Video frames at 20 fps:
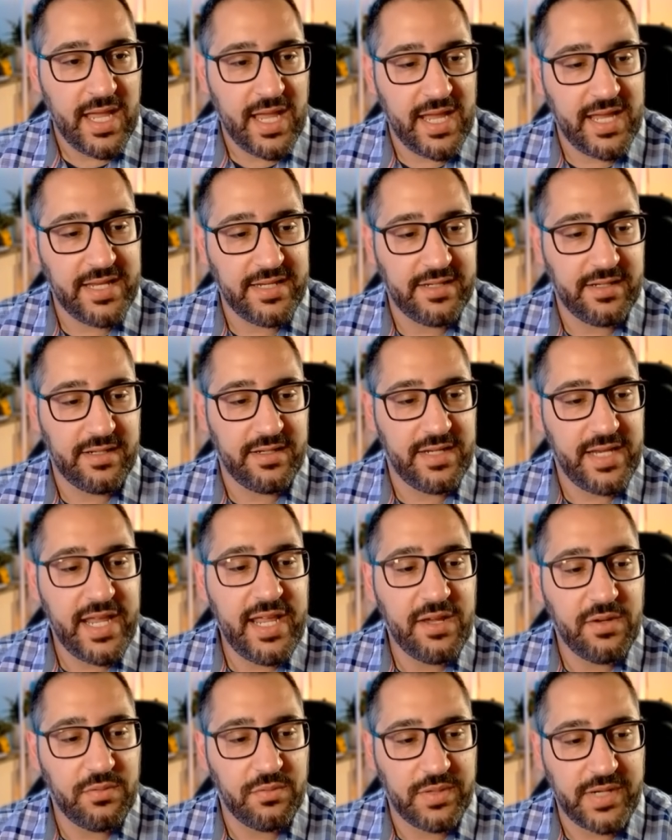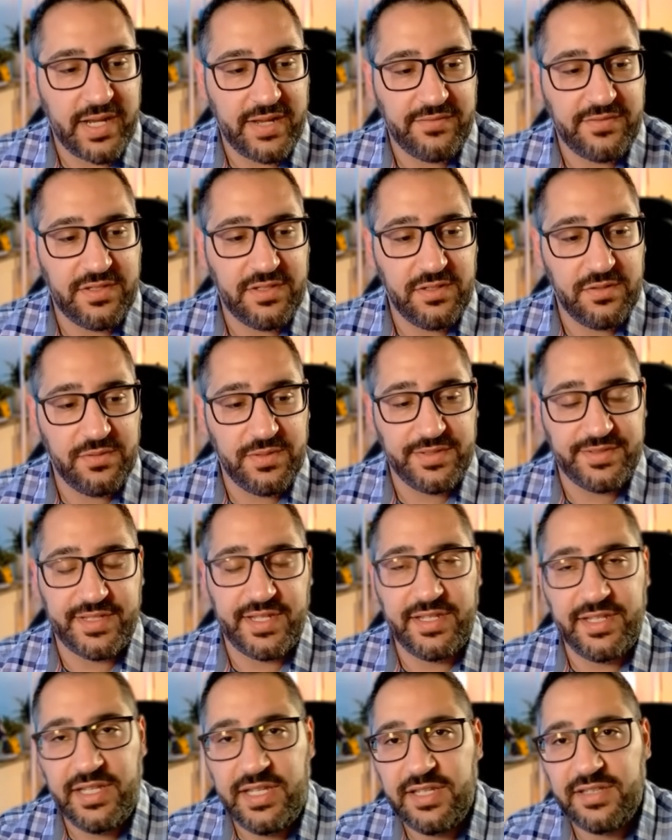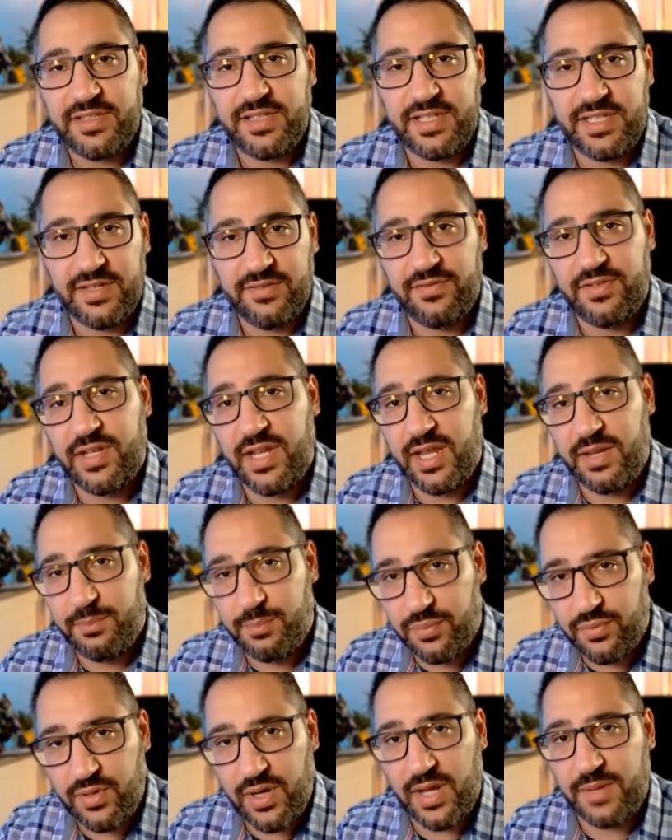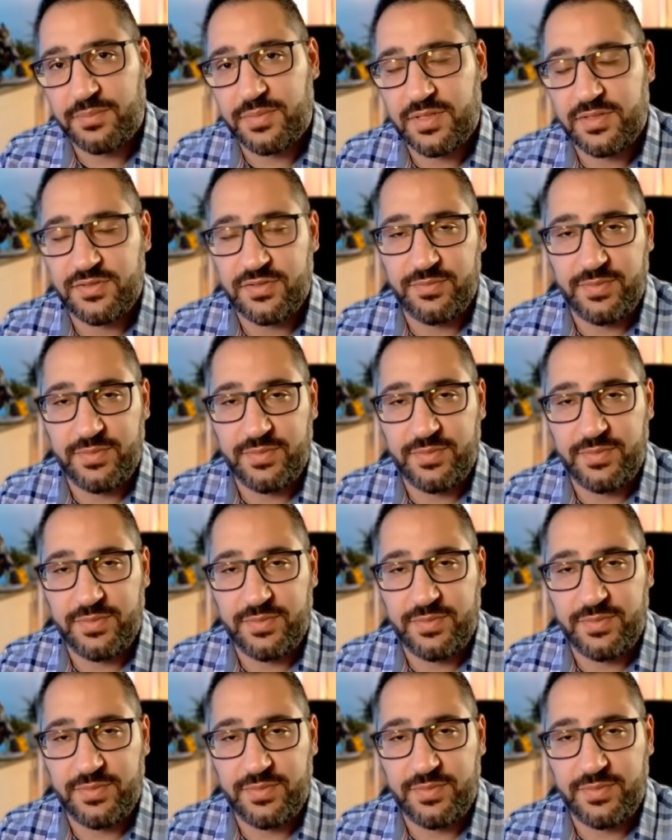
And now what I have to do is I need to give it a prompt.